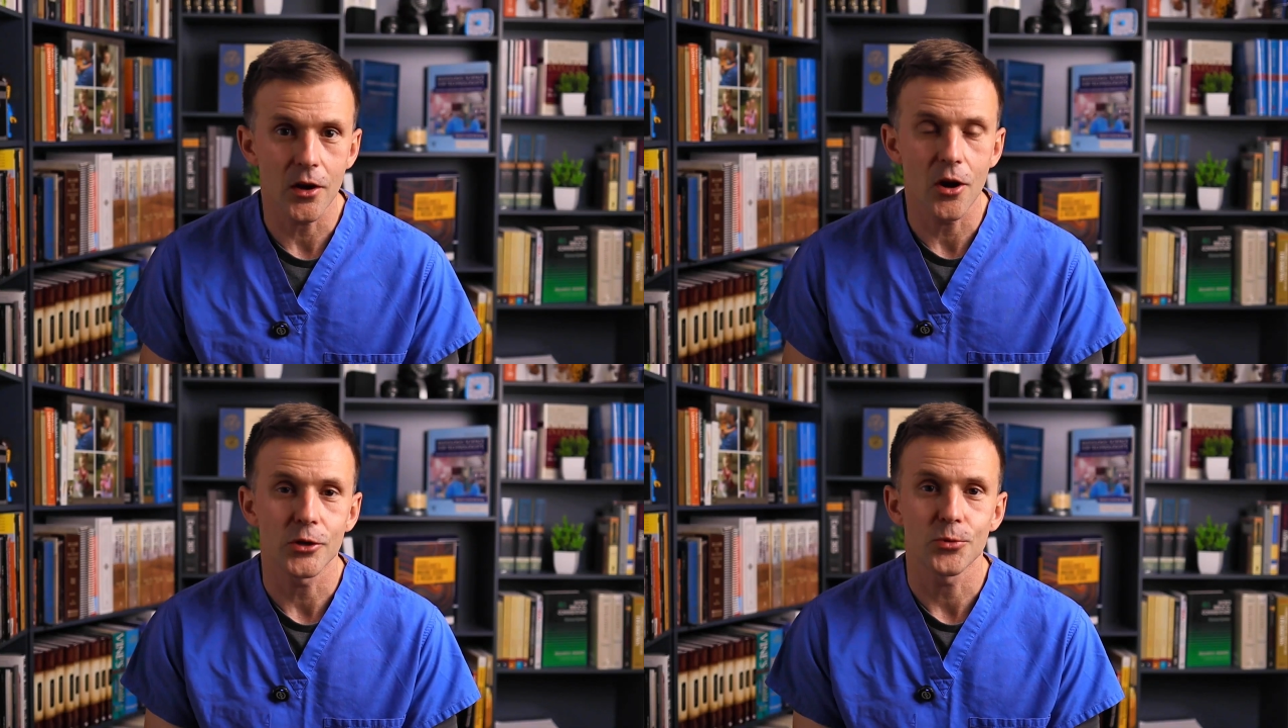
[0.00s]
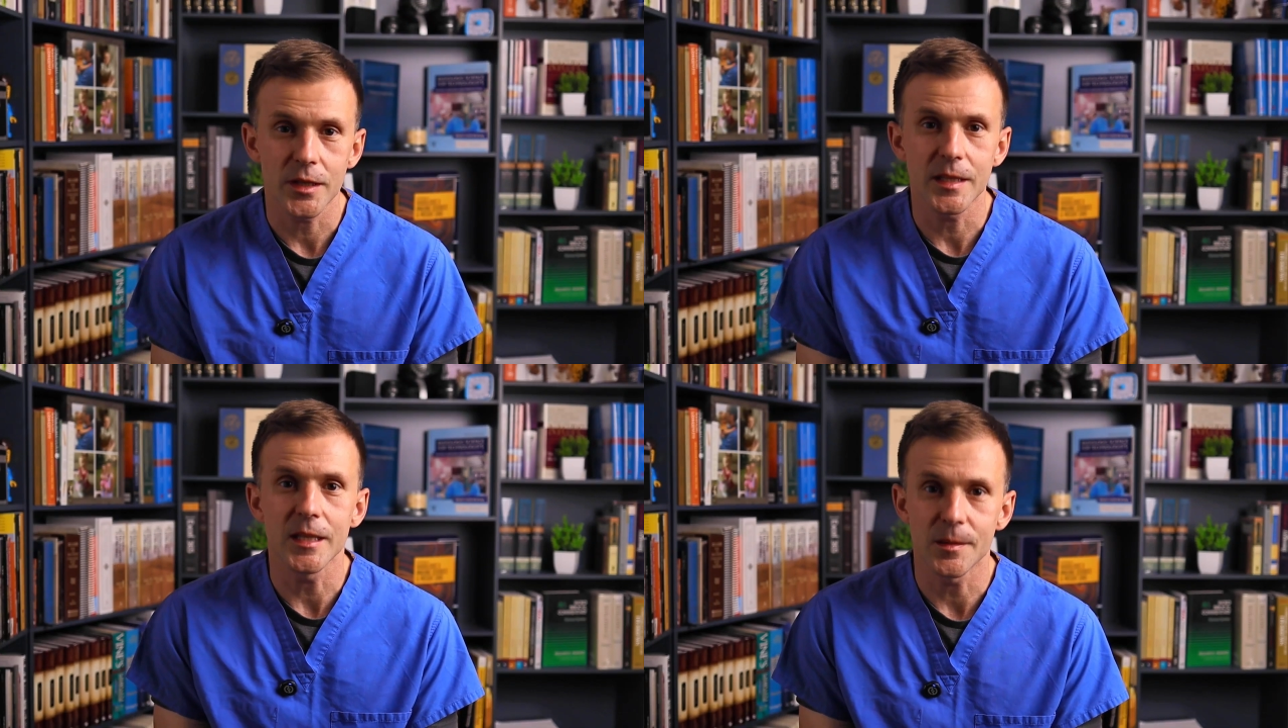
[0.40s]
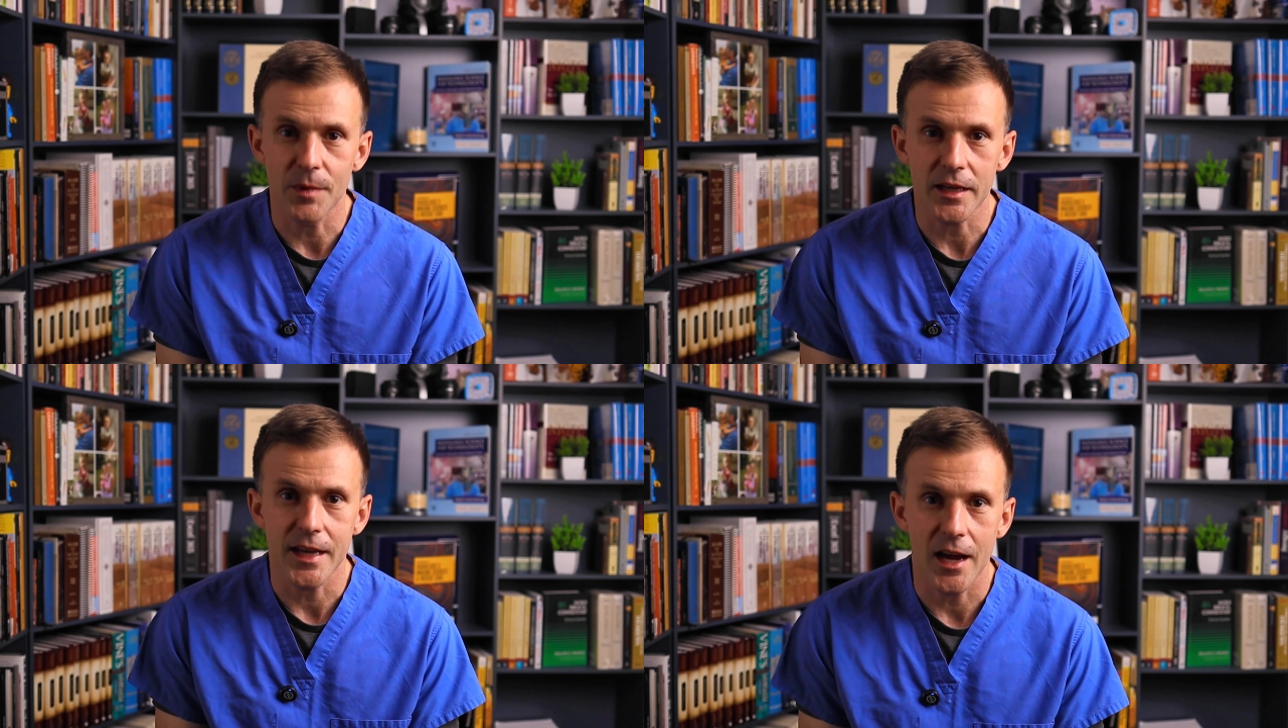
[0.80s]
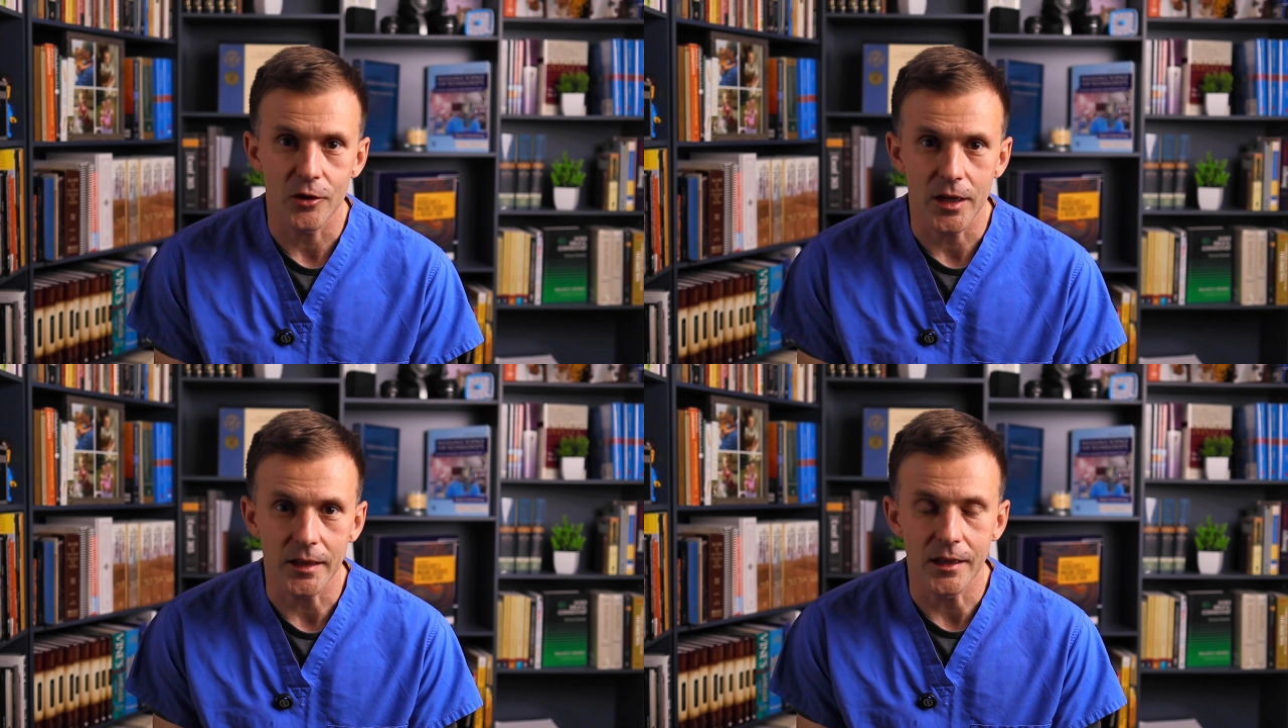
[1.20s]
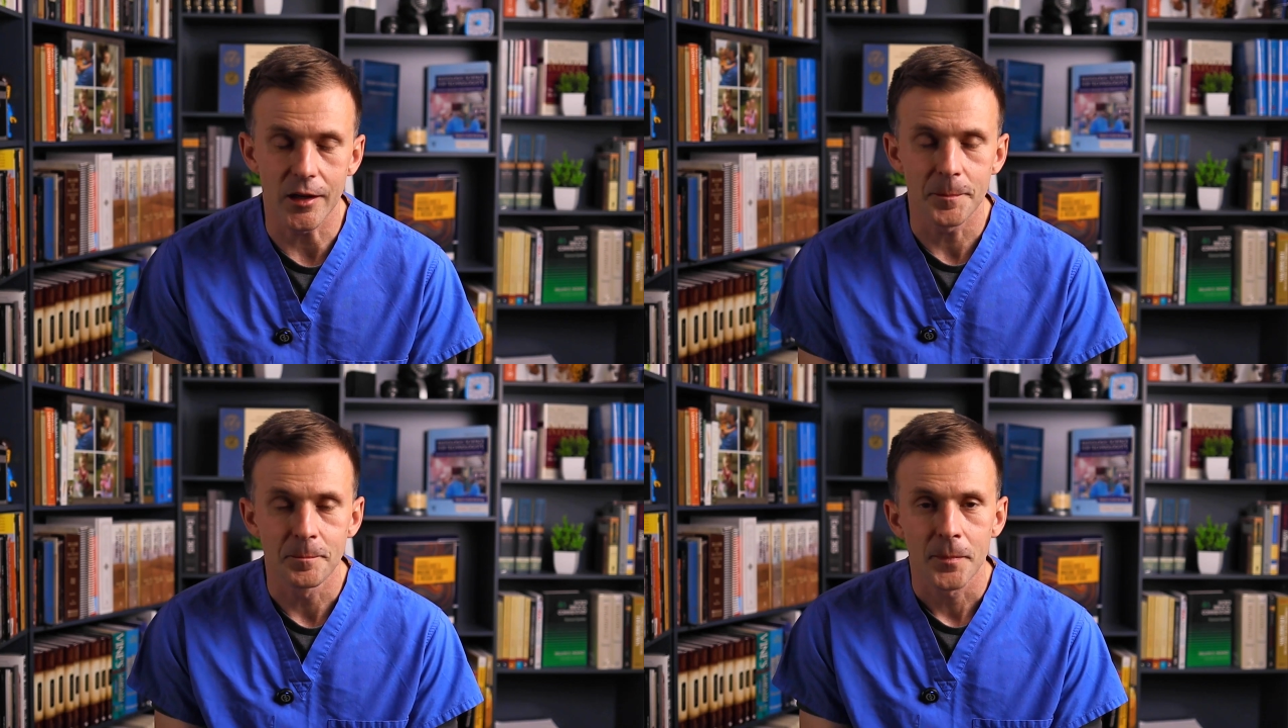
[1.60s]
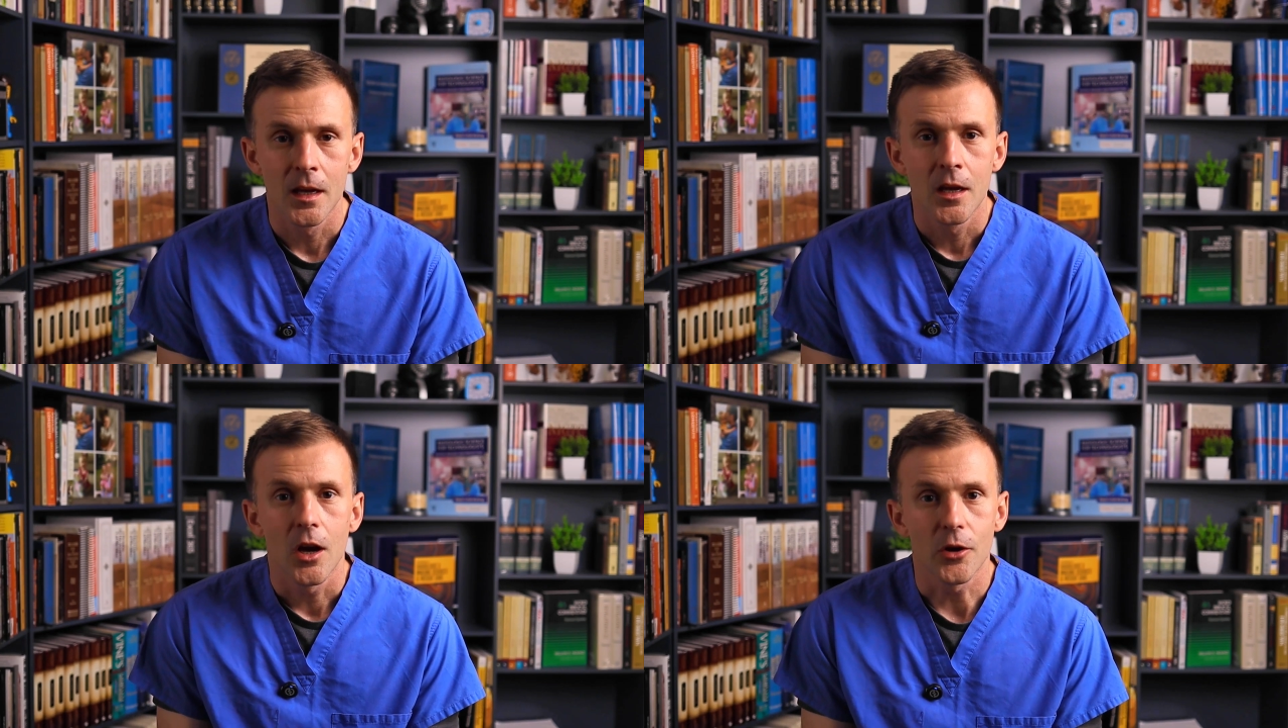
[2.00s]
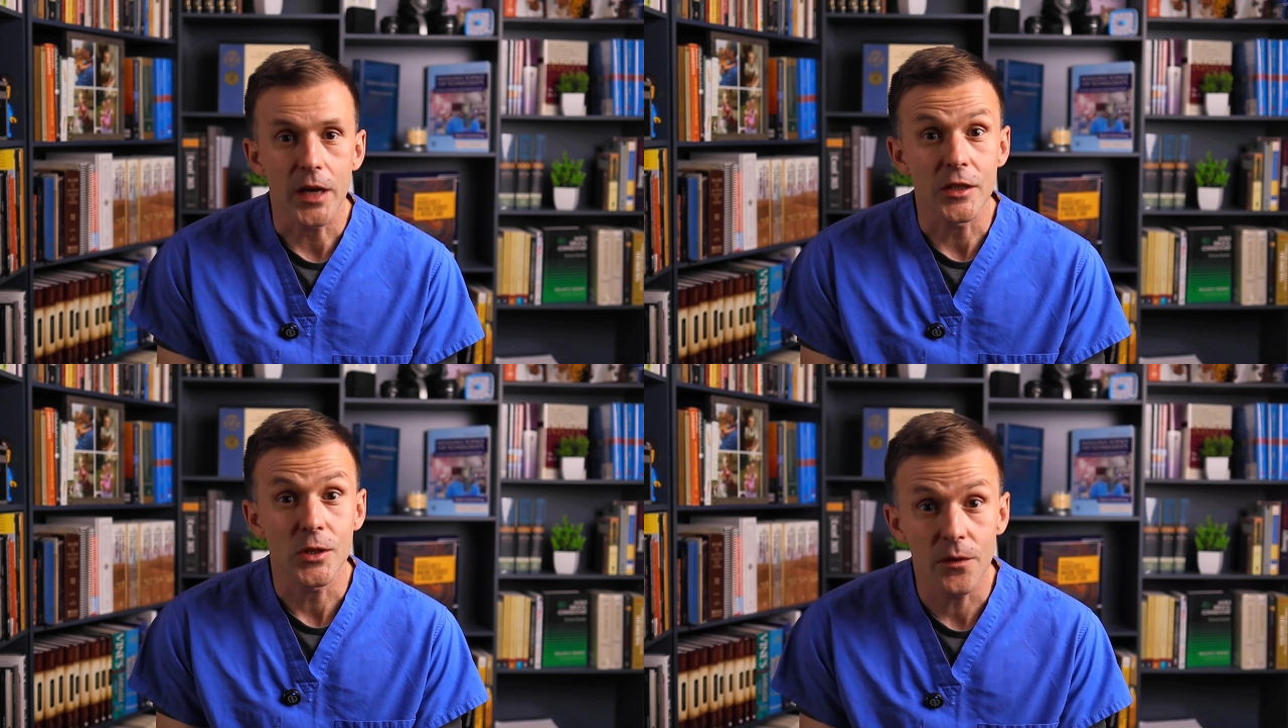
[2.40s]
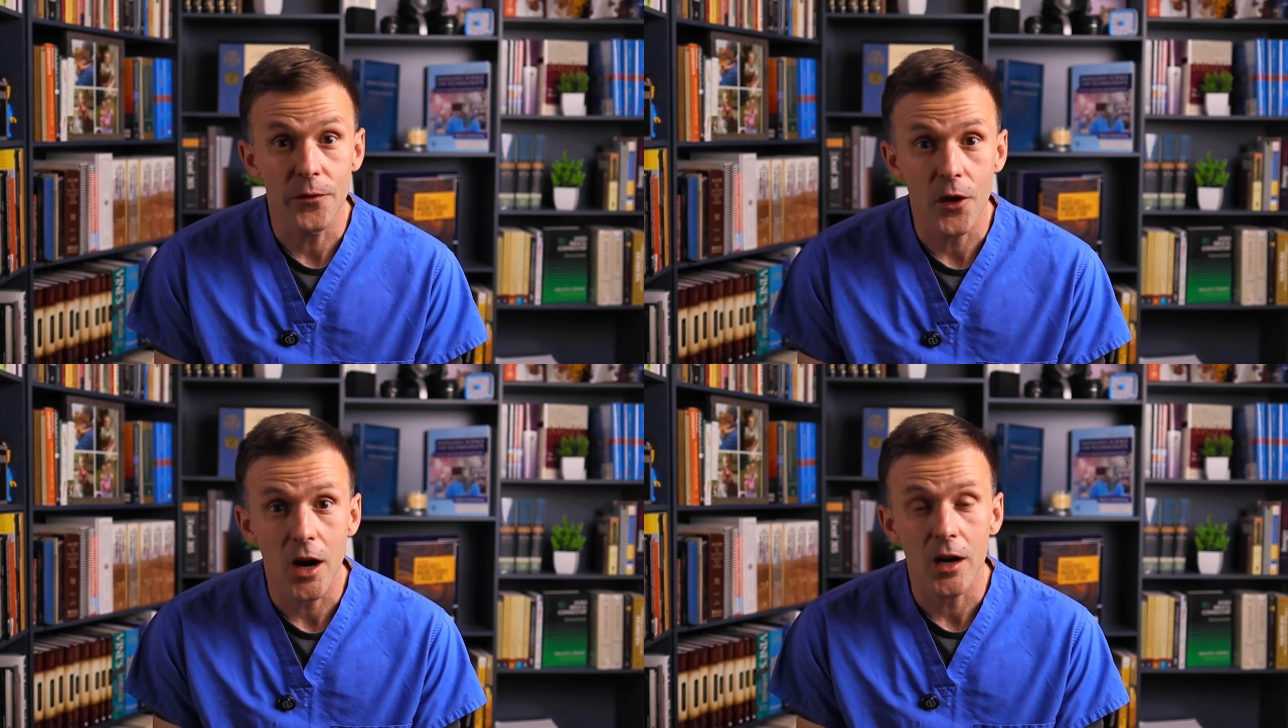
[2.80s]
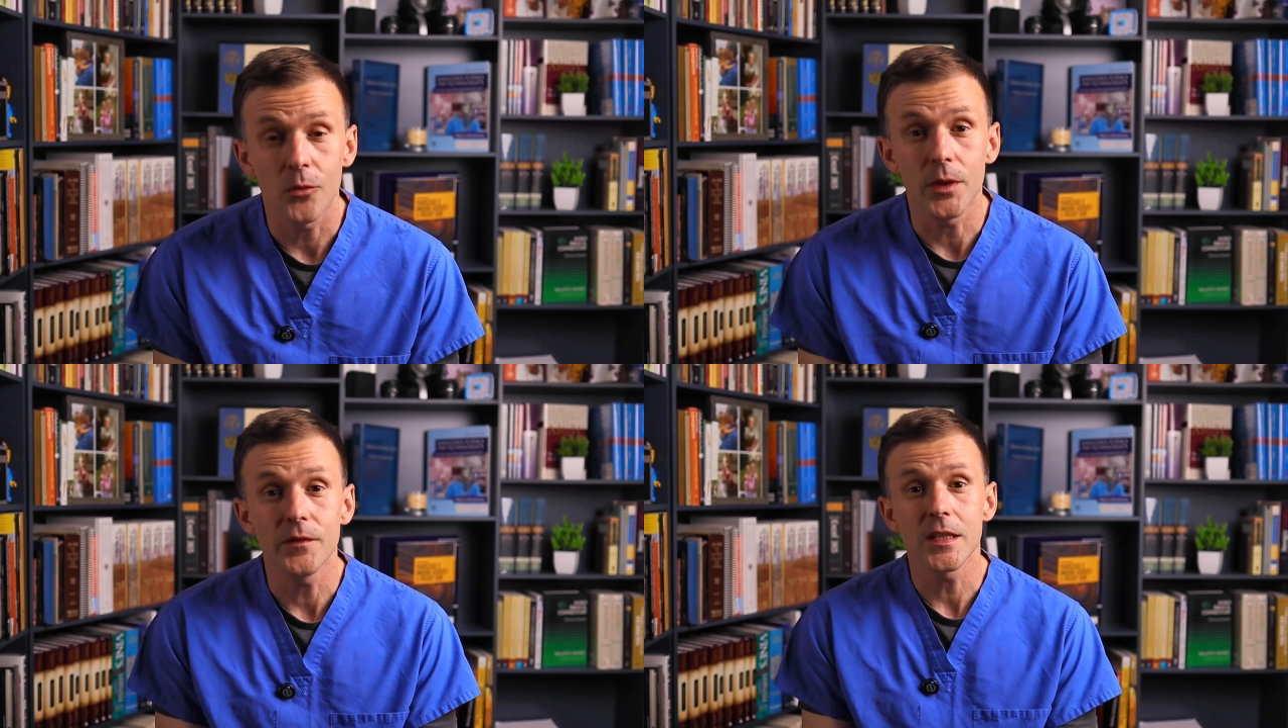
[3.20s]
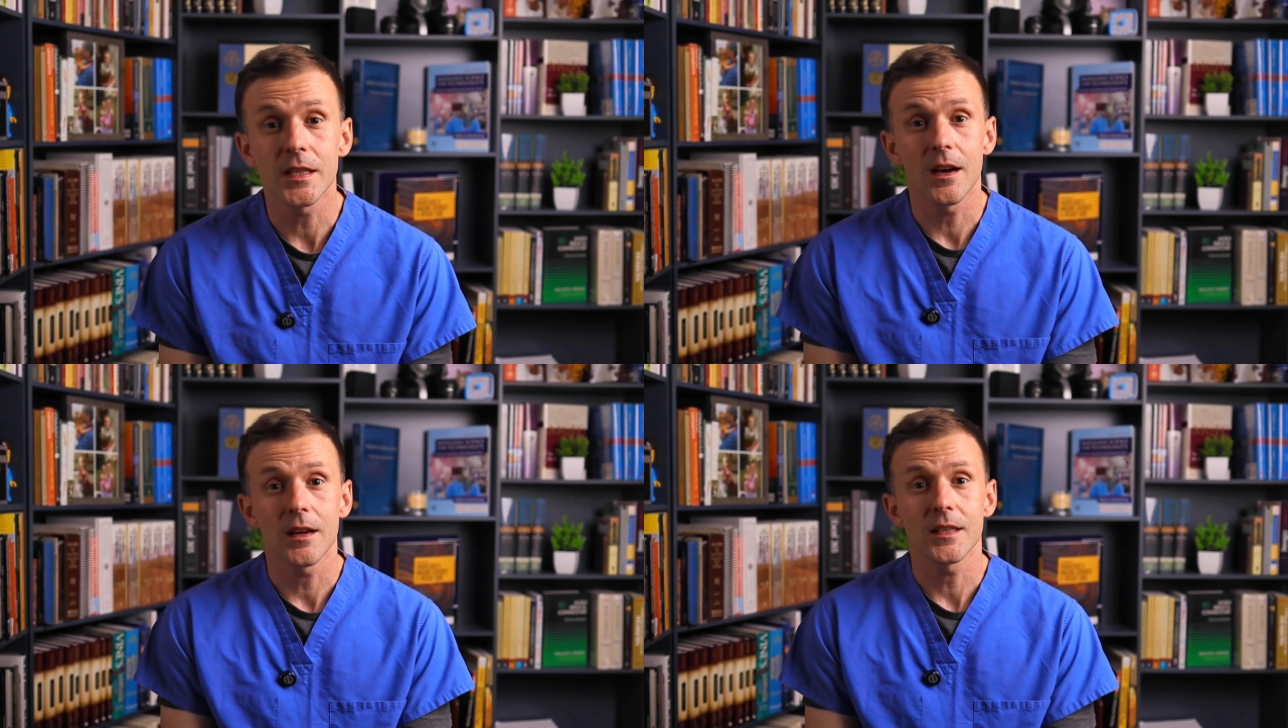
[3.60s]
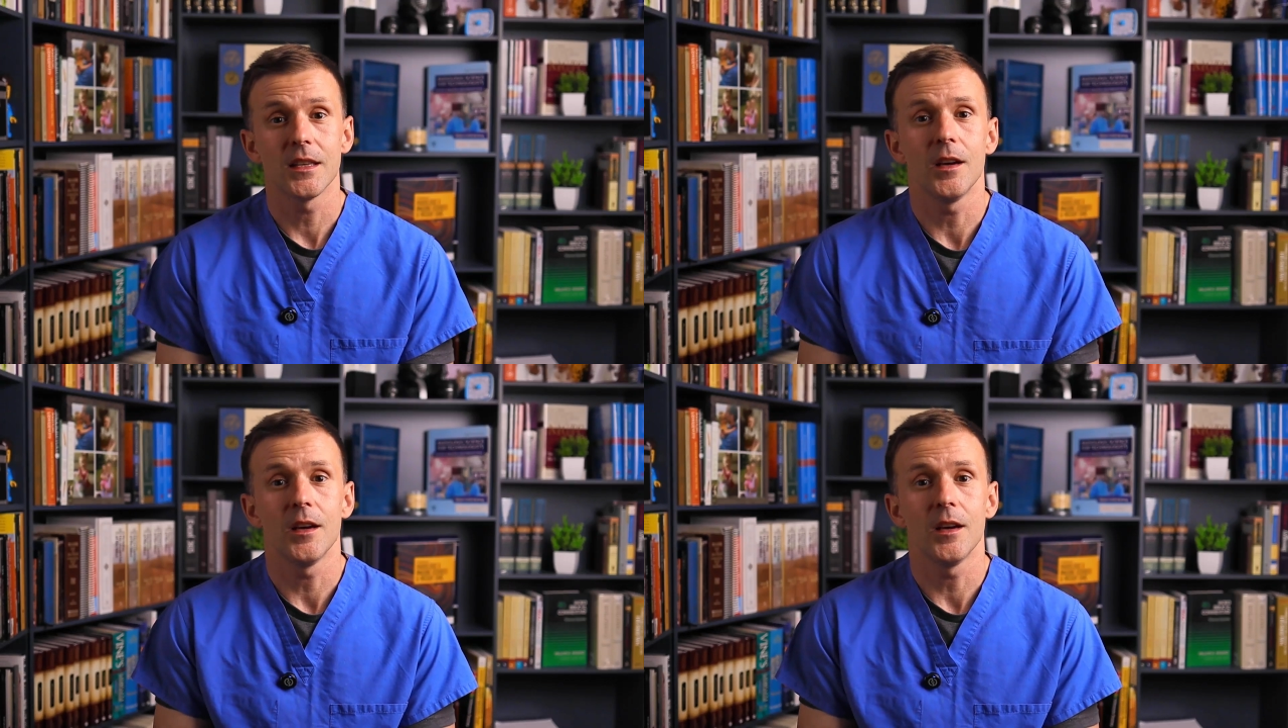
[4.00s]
our trusty specs outline here. Okay, so far we've discussed